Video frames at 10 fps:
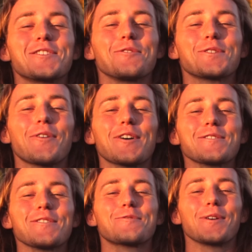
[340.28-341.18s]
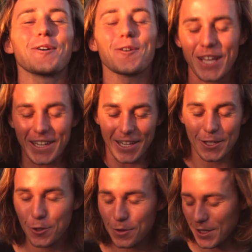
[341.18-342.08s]
So as far as the drone goes, I
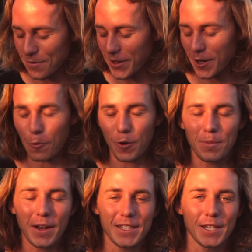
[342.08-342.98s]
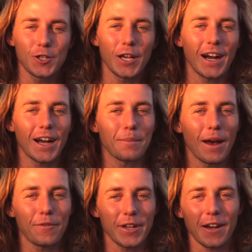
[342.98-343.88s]
did shoot this video with my D J I
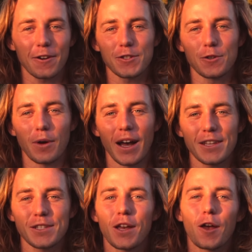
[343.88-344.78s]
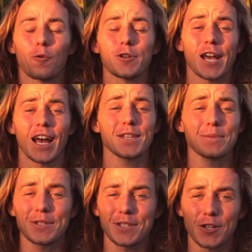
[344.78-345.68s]
Mavic Air two S, which has
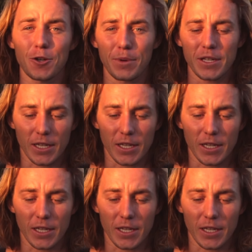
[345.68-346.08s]
been such a beast.